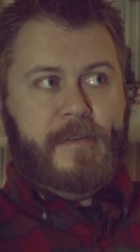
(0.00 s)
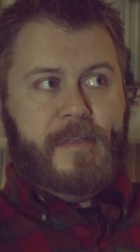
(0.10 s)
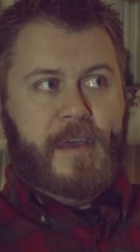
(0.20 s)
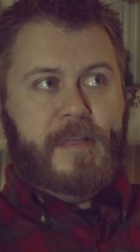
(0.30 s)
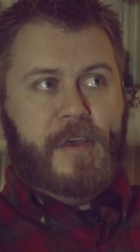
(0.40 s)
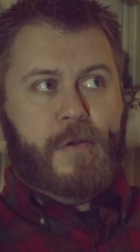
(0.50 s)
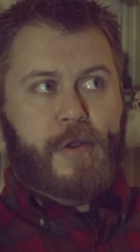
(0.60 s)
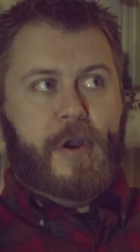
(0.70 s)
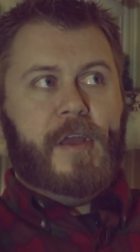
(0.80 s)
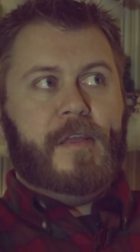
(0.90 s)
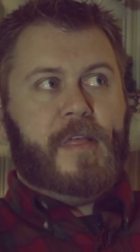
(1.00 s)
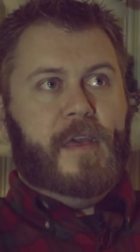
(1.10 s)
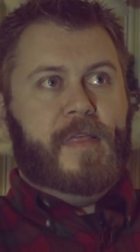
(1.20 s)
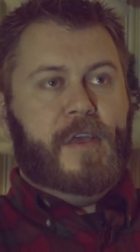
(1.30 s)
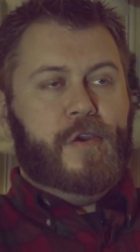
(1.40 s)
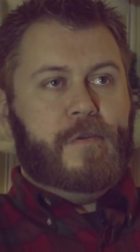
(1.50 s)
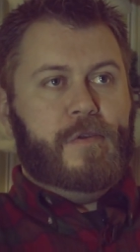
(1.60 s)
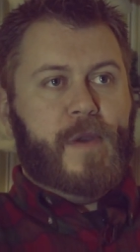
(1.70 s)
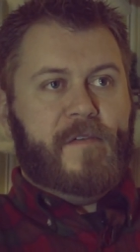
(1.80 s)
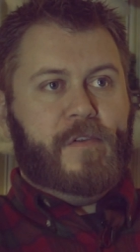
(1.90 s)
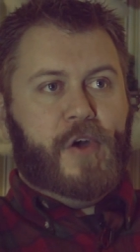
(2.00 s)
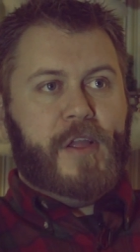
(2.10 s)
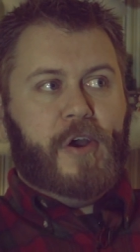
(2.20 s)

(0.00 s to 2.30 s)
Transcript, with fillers: think that you're starting to see that you, you have a lot